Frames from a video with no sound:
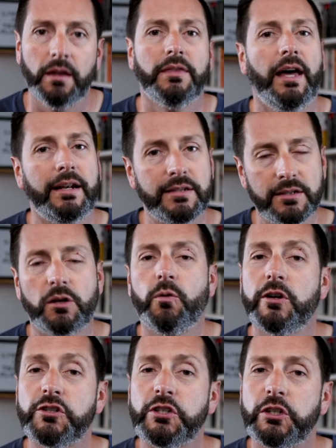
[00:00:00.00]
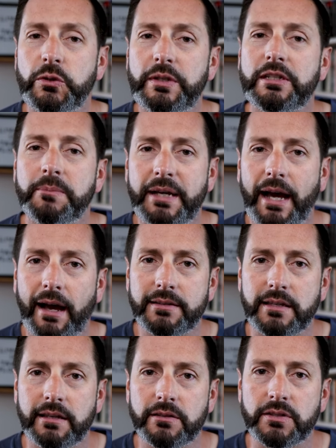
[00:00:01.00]
That is the question you need to be
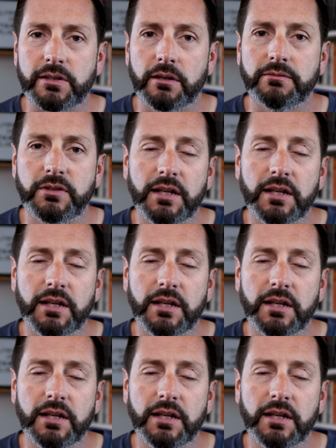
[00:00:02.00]
asking yourself.